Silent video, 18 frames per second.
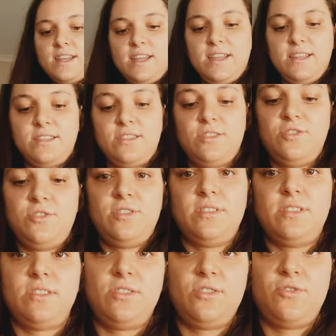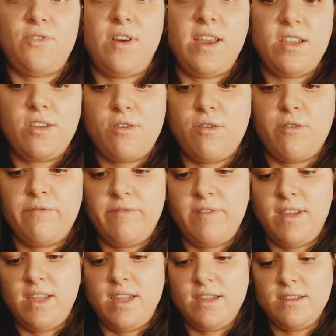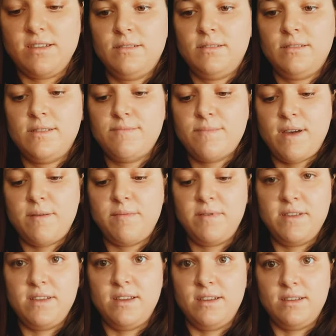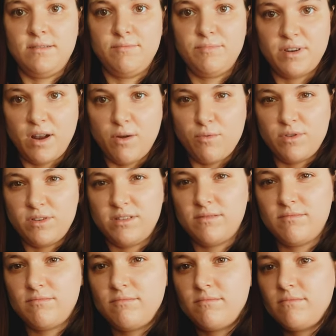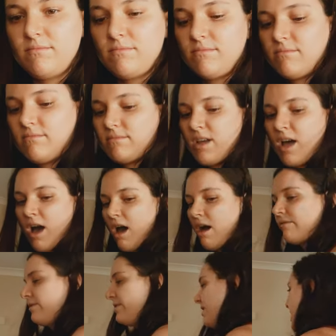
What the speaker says: It's just straight coffee, in my opinion, but I want half of